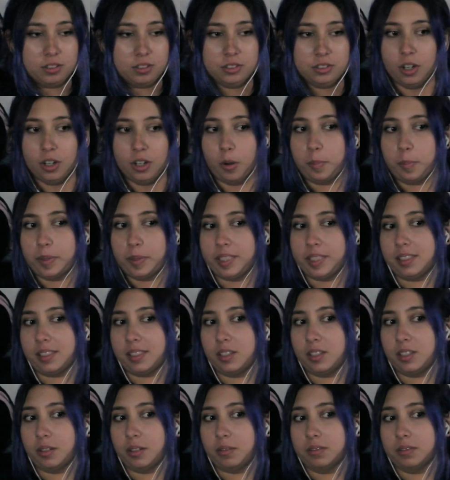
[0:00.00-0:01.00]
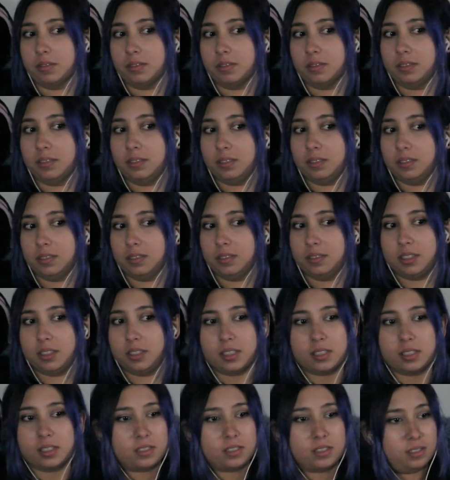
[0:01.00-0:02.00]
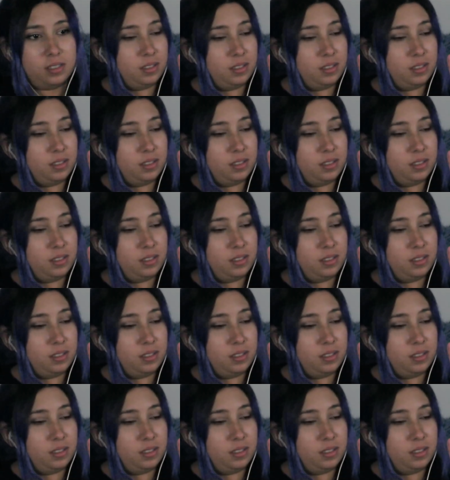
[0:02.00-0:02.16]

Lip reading: No, please don't. Just...